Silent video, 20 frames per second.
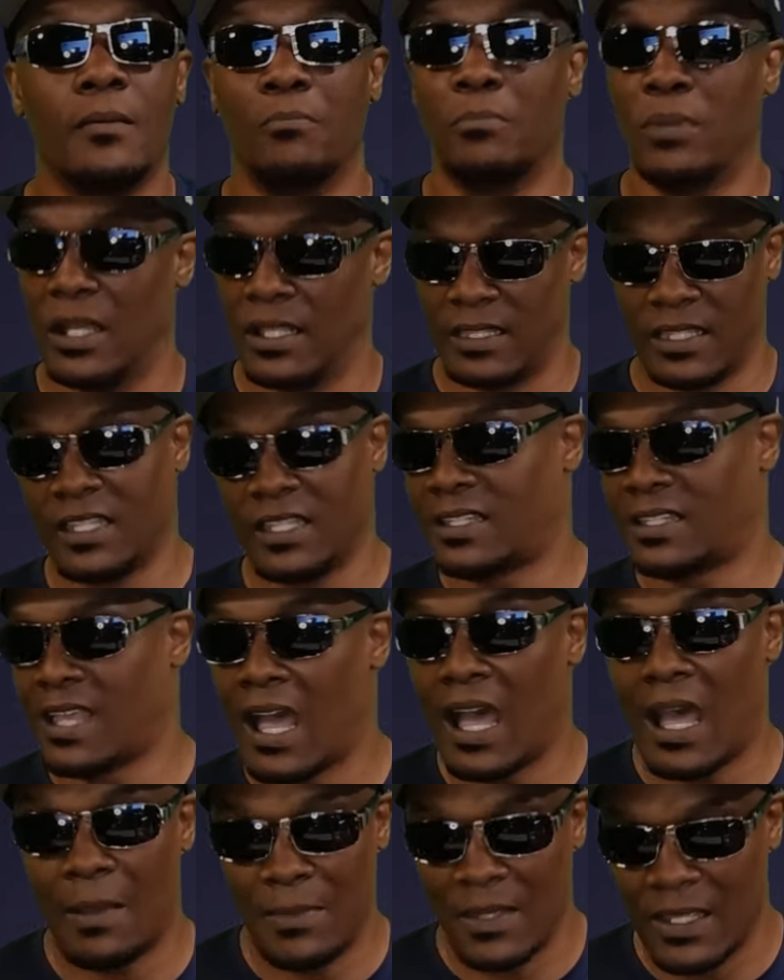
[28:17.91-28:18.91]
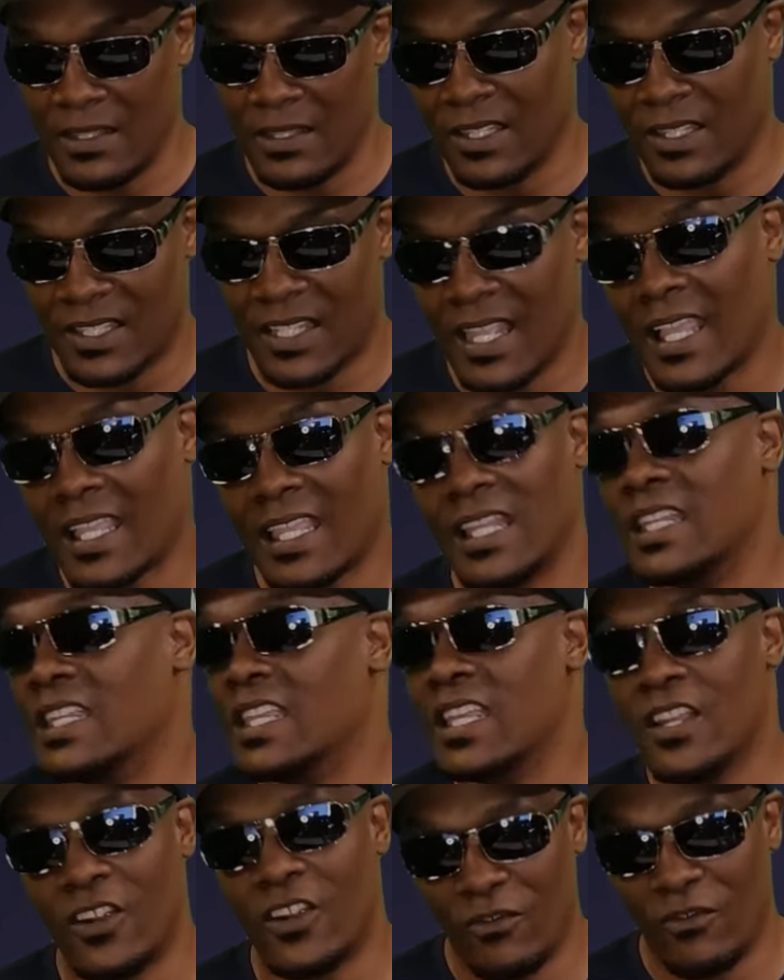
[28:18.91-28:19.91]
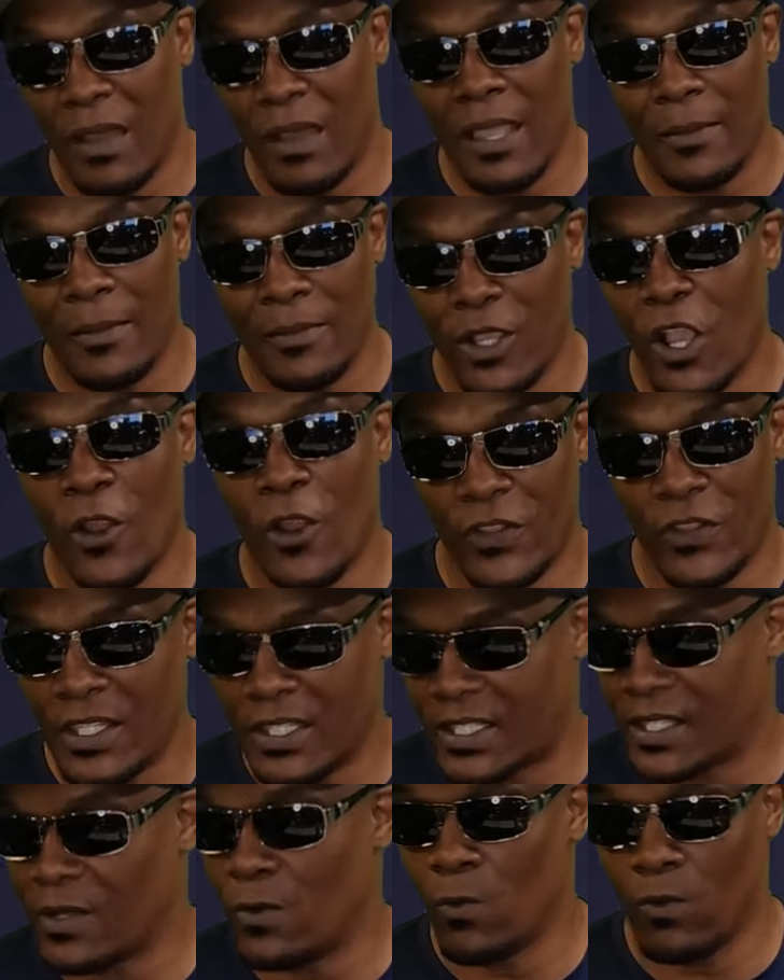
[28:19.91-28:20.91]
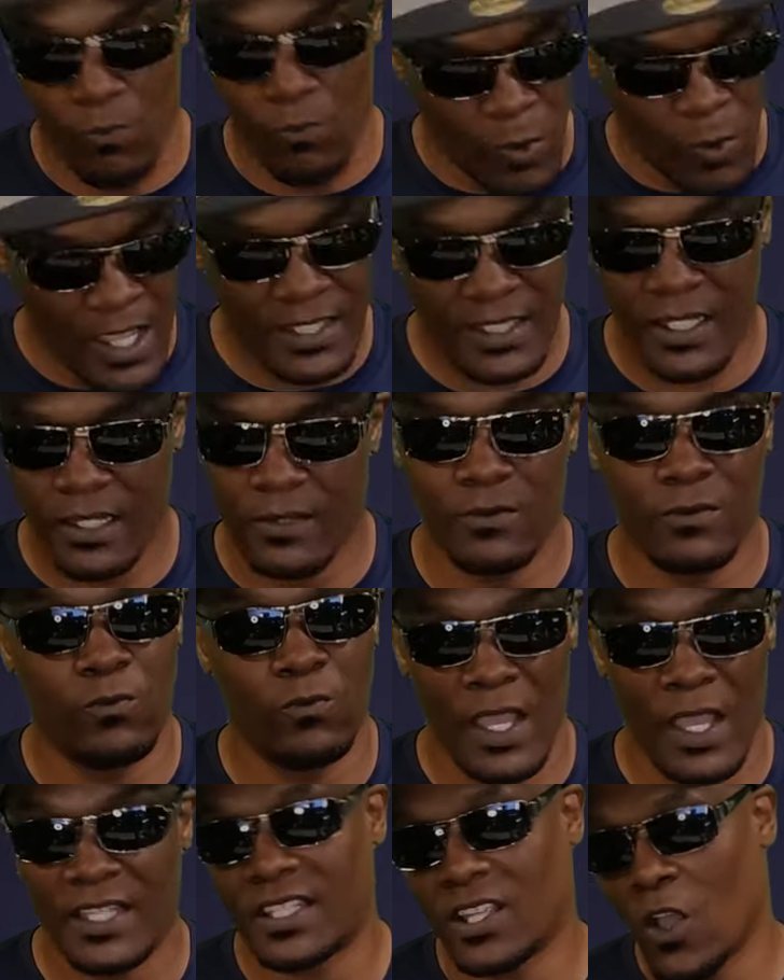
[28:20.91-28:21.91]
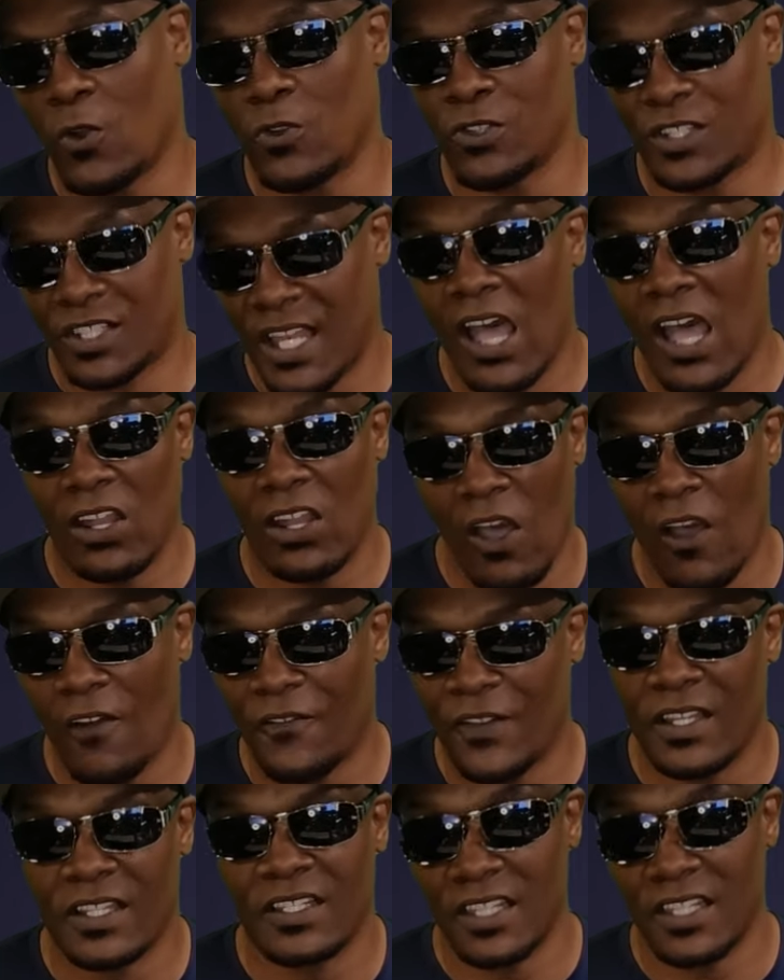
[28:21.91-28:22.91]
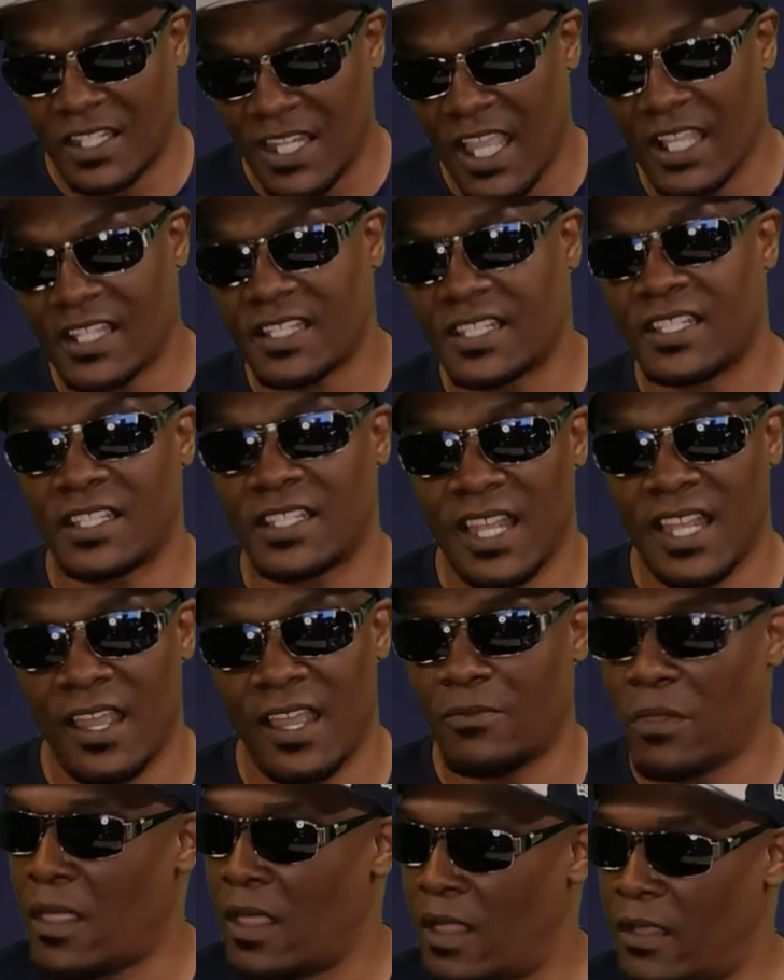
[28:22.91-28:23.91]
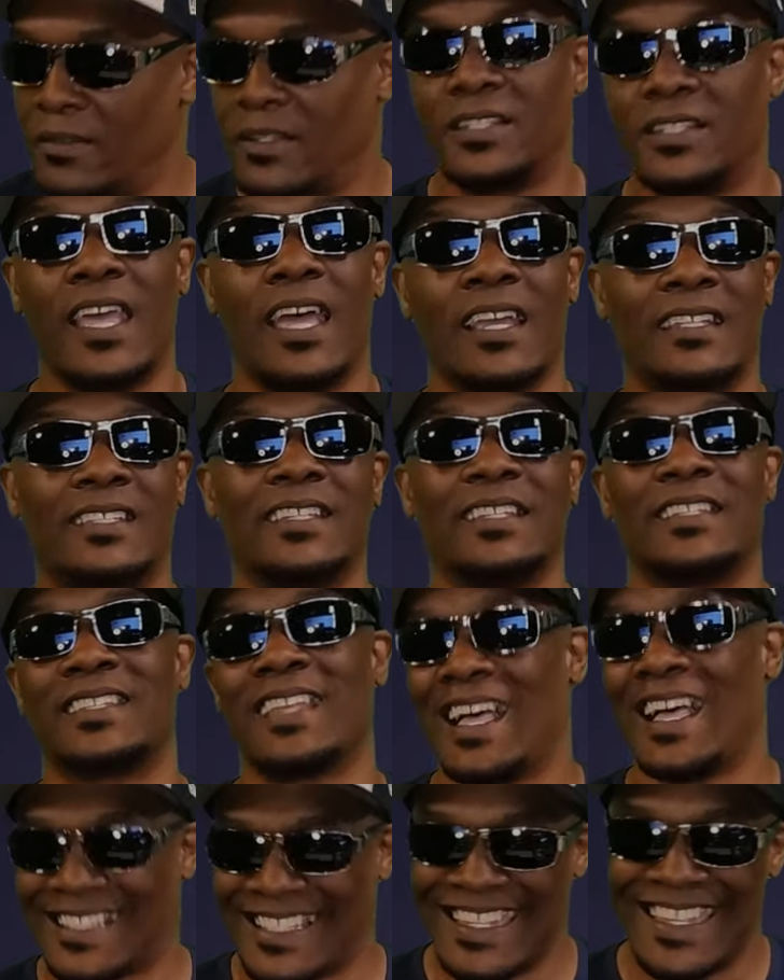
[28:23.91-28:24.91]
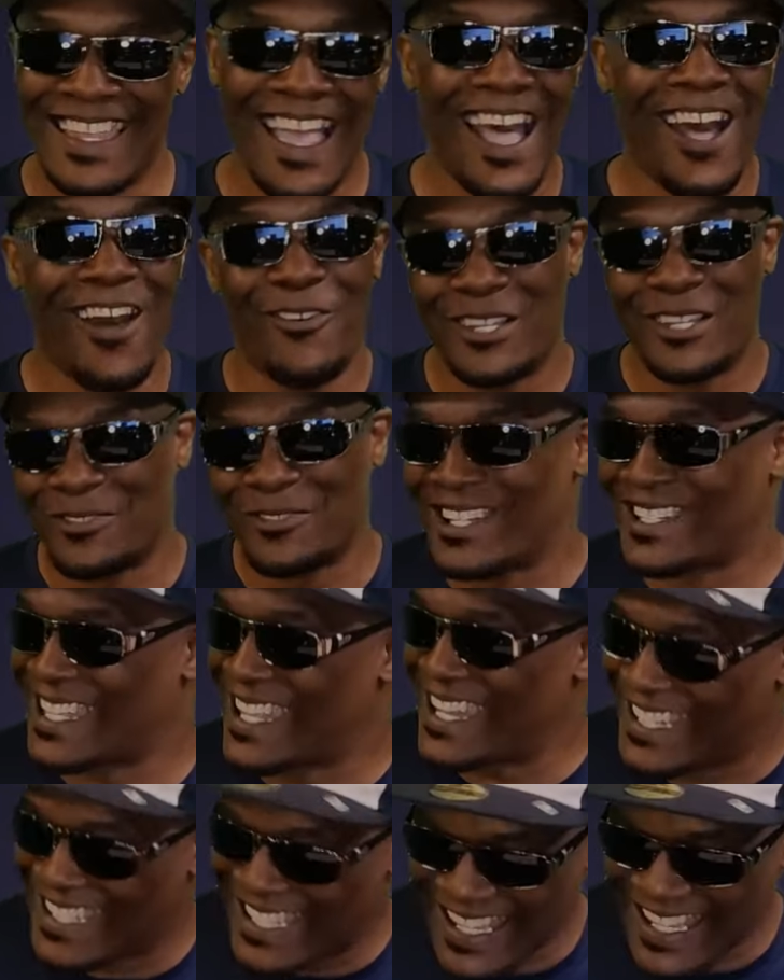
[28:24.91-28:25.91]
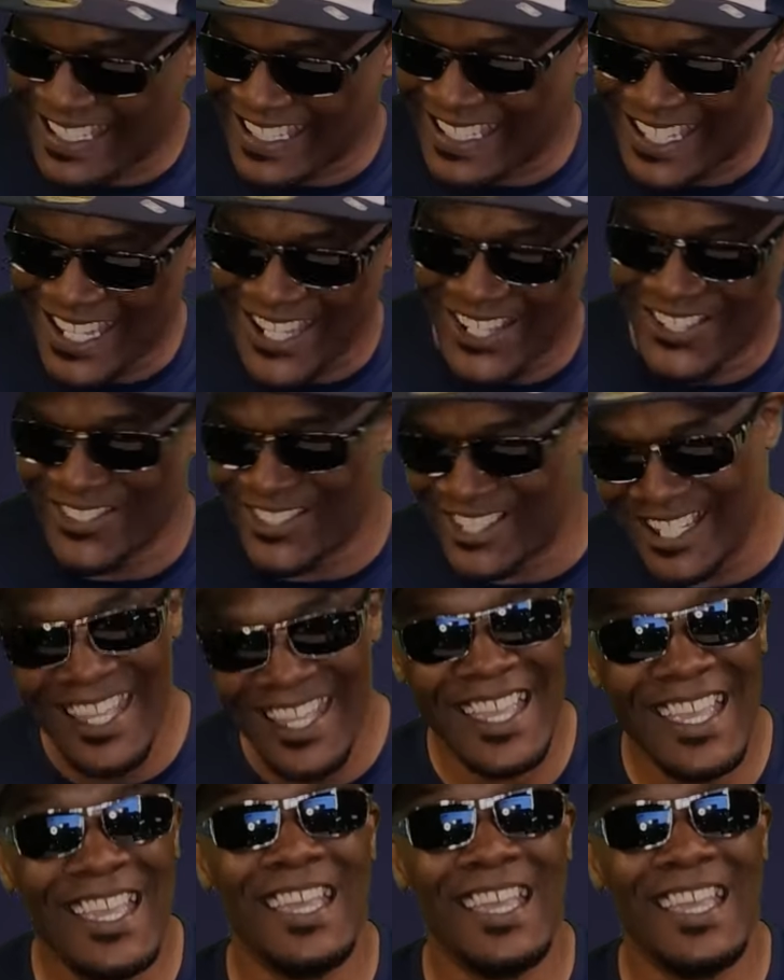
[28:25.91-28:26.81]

But this time in the second year of Mike McCarthy's West West Coast style offense, the Texas the, the Texas I see I always want to say the Texas toast.